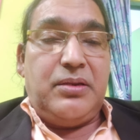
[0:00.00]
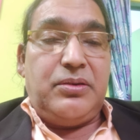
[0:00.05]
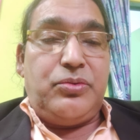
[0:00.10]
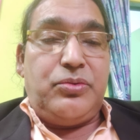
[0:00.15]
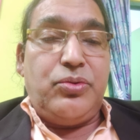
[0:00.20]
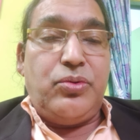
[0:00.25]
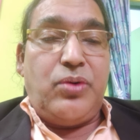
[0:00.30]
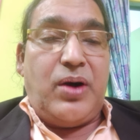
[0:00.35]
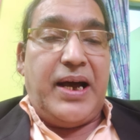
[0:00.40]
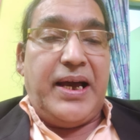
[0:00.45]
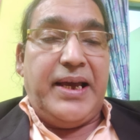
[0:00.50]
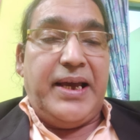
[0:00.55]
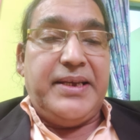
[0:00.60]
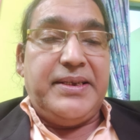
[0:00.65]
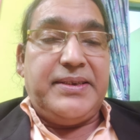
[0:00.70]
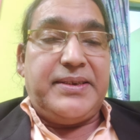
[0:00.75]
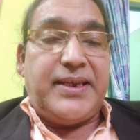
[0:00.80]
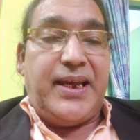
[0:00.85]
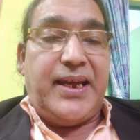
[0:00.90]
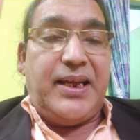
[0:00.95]
two
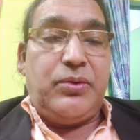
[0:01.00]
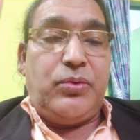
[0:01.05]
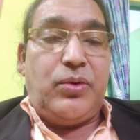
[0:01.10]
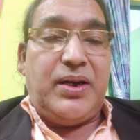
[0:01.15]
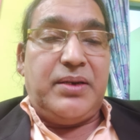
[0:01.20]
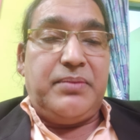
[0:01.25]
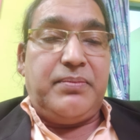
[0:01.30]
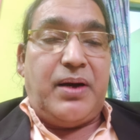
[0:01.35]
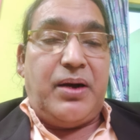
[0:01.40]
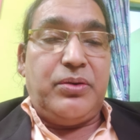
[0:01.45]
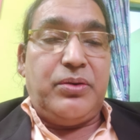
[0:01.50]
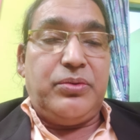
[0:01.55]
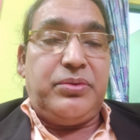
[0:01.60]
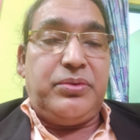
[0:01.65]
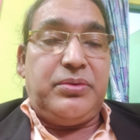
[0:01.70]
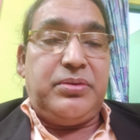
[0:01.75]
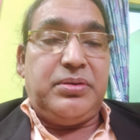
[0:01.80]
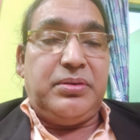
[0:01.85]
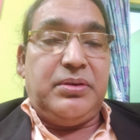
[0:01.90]
eyes and one mouth.